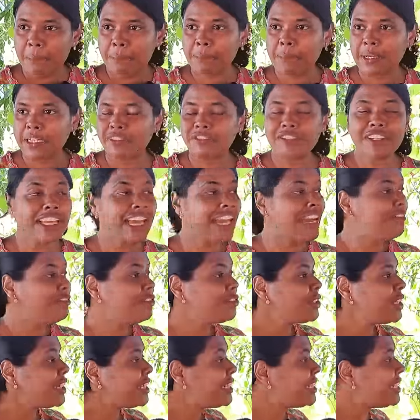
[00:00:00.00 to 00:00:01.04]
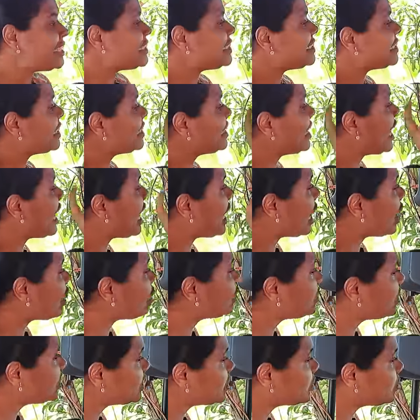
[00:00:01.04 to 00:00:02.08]
But we have to understand
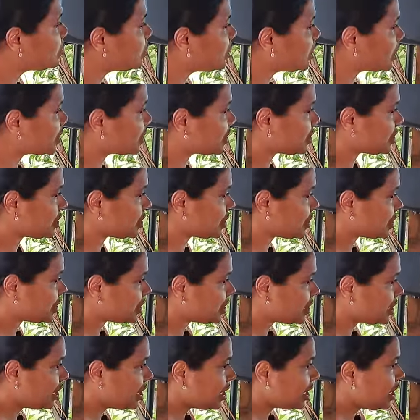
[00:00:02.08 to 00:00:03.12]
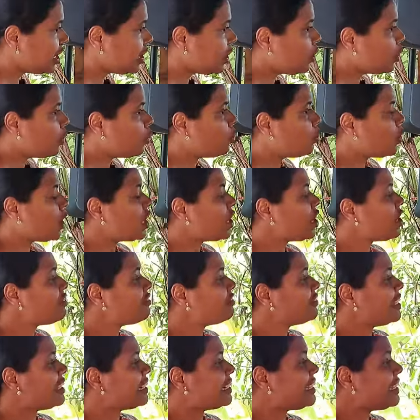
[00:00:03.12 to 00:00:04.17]
how this works one of
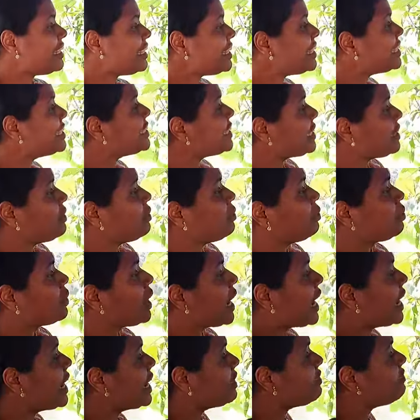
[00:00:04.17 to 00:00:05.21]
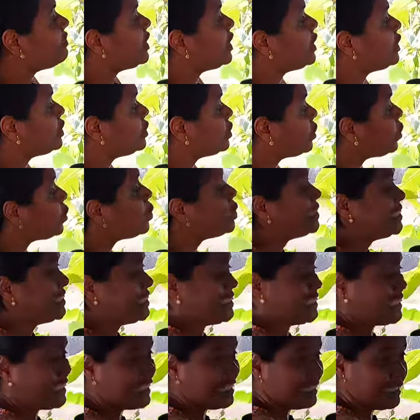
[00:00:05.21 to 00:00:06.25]
the reason why we don't
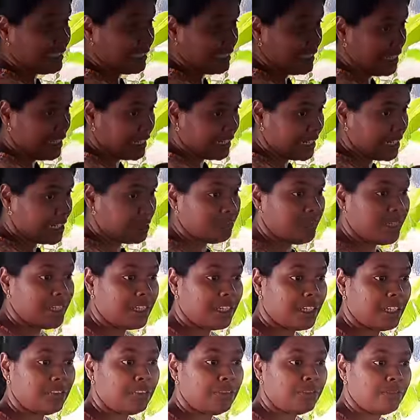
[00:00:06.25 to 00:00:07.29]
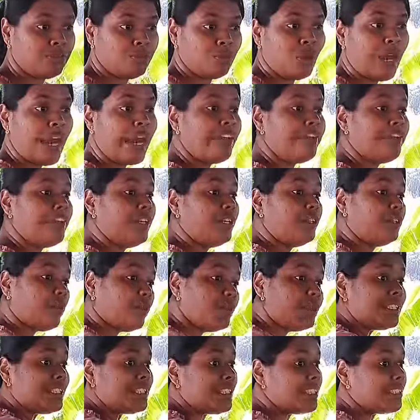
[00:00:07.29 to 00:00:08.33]
see result let me give why we
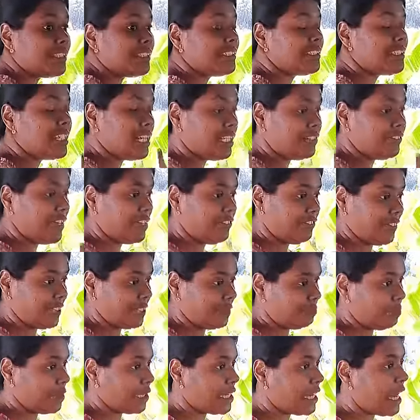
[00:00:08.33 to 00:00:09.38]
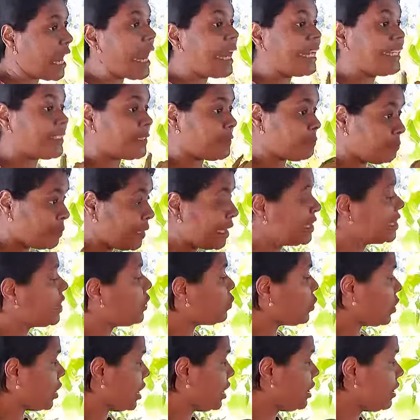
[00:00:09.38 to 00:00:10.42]
don't see result when we speak i speak the
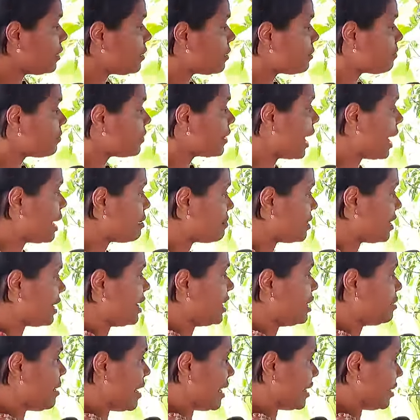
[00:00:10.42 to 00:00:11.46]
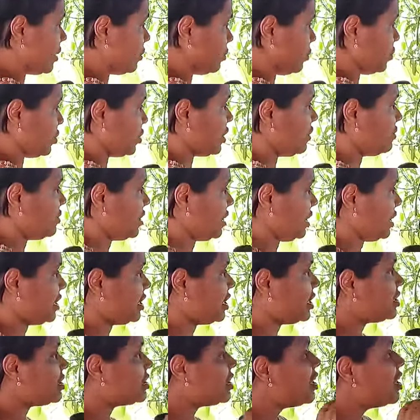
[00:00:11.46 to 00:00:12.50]
word i'm healed by the wounds of
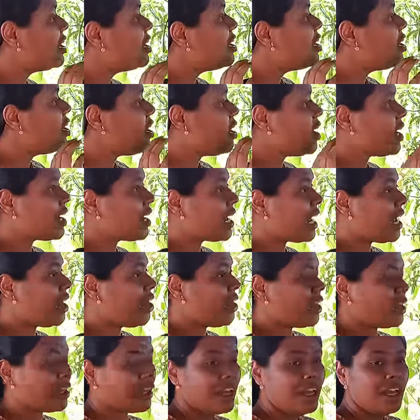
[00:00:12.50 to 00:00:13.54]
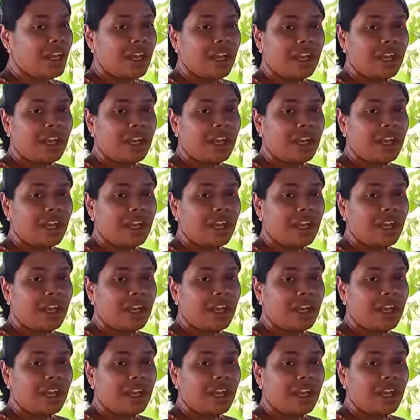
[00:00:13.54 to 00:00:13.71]
jesus or, or,